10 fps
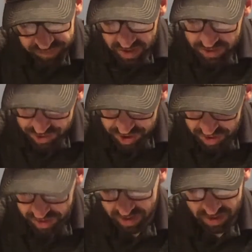
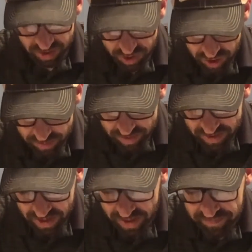Sure, could have been
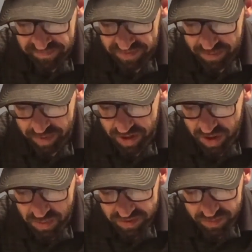that.
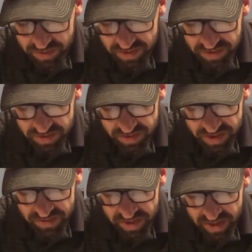But what's
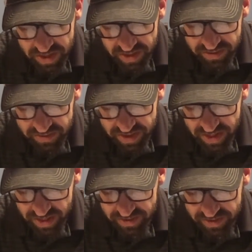interesting is
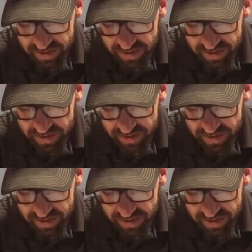that